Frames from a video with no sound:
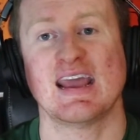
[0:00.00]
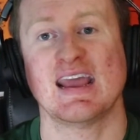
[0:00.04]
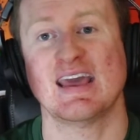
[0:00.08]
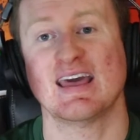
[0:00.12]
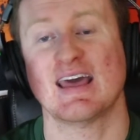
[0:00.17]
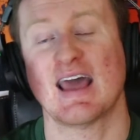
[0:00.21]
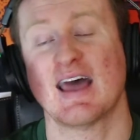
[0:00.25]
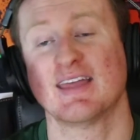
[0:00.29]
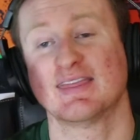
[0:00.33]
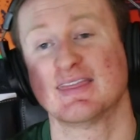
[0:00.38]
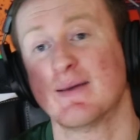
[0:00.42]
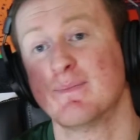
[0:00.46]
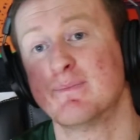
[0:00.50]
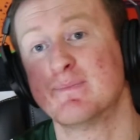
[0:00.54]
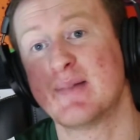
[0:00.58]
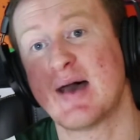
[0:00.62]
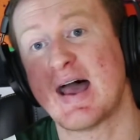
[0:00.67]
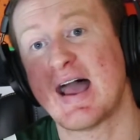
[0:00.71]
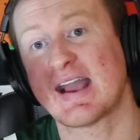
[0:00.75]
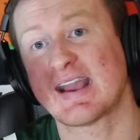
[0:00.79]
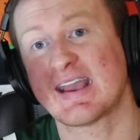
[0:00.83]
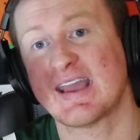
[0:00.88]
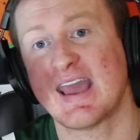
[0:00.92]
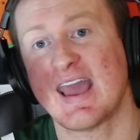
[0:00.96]
at the
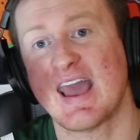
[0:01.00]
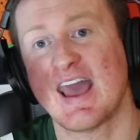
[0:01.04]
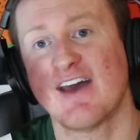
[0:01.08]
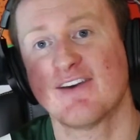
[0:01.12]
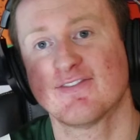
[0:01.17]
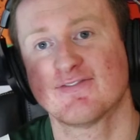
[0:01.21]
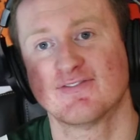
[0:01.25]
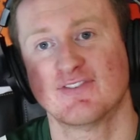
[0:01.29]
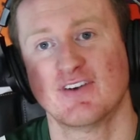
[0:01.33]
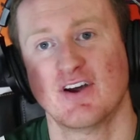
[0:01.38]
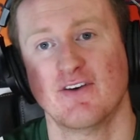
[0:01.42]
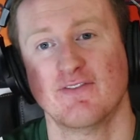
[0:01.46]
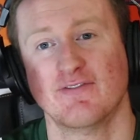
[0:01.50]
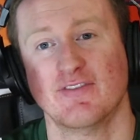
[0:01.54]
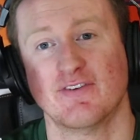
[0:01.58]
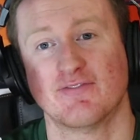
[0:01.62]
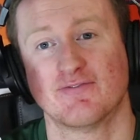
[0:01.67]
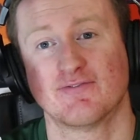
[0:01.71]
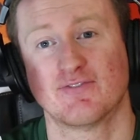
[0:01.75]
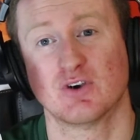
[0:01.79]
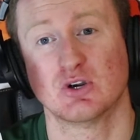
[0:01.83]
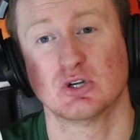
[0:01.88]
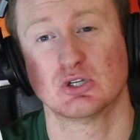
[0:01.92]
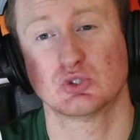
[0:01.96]
back half of the
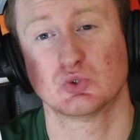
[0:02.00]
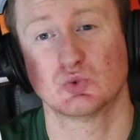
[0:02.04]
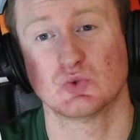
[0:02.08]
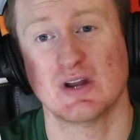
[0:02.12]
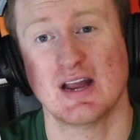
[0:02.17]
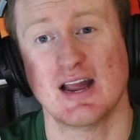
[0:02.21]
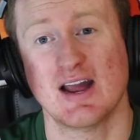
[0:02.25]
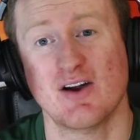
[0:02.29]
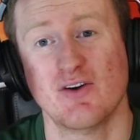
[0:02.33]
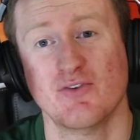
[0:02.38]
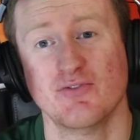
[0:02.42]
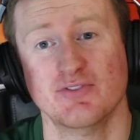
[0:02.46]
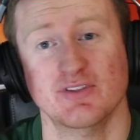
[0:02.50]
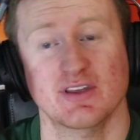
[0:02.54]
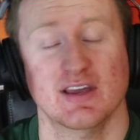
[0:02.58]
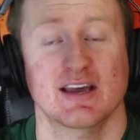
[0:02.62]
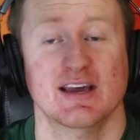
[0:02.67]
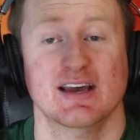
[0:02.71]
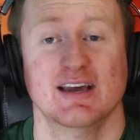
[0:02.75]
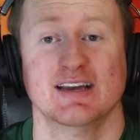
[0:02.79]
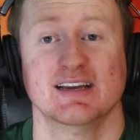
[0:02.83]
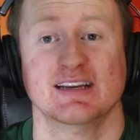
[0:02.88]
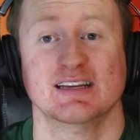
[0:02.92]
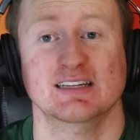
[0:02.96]
first round
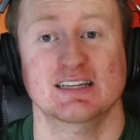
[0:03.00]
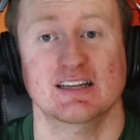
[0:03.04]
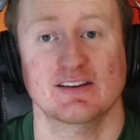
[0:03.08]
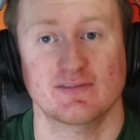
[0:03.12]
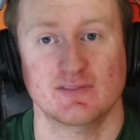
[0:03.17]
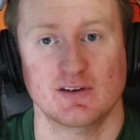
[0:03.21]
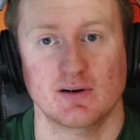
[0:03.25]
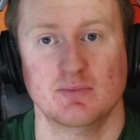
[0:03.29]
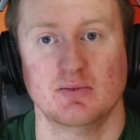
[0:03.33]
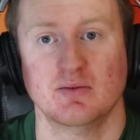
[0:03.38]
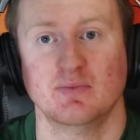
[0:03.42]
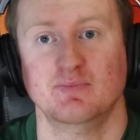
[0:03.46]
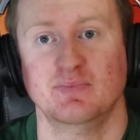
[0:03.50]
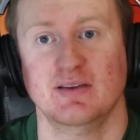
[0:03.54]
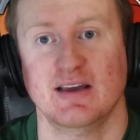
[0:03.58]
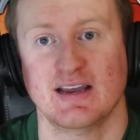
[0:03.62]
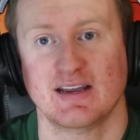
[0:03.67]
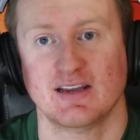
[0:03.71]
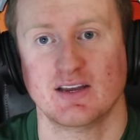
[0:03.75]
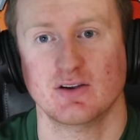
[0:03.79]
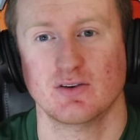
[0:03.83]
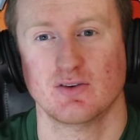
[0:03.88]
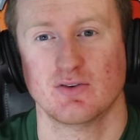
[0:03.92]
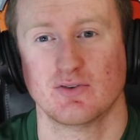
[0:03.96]
give up a
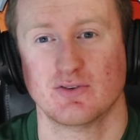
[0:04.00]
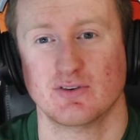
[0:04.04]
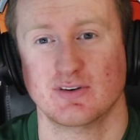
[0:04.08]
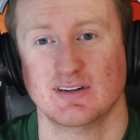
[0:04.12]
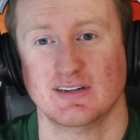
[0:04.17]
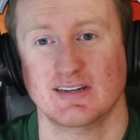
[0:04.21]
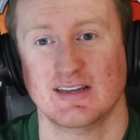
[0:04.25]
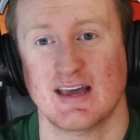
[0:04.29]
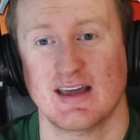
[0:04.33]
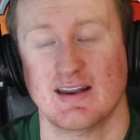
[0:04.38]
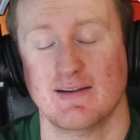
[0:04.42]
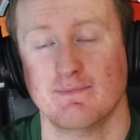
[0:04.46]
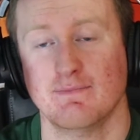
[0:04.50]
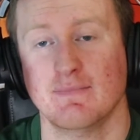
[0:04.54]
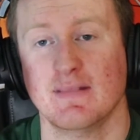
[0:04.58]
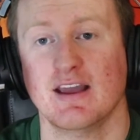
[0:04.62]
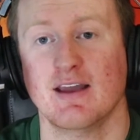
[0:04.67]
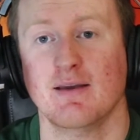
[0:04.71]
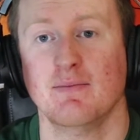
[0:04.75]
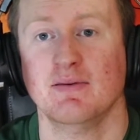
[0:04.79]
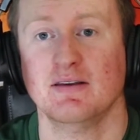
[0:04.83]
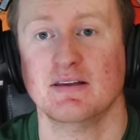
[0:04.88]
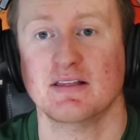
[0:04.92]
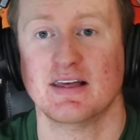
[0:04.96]
pick in order to get him.
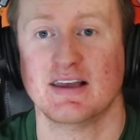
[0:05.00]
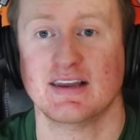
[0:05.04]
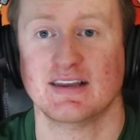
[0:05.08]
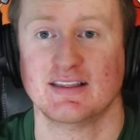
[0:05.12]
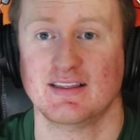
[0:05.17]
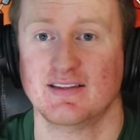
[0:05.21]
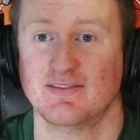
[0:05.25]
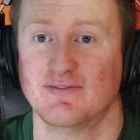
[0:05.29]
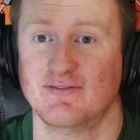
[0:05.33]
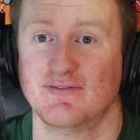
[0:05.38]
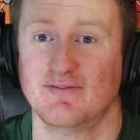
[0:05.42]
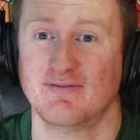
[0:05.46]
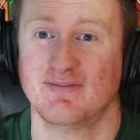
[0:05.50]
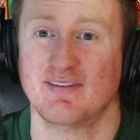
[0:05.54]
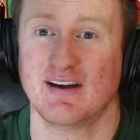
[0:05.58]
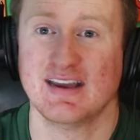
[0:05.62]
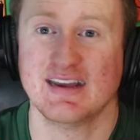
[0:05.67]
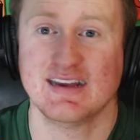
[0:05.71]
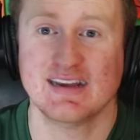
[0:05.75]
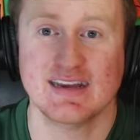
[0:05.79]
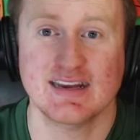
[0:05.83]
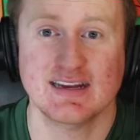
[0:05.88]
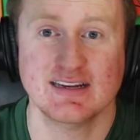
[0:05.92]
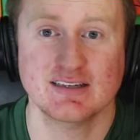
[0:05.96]
Maybe like the
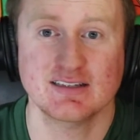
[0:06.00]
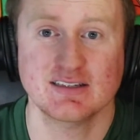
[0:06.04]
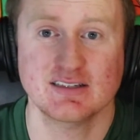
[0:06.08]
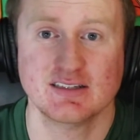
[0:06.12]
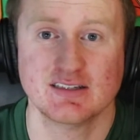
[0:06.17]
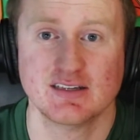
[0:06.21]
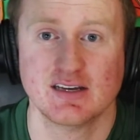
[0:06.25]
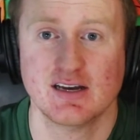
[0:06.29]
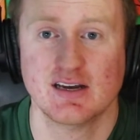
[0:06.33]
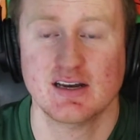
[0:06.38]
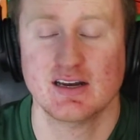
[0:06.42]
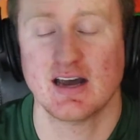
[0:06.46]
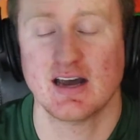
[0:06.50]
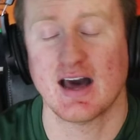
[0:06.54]
Vikings.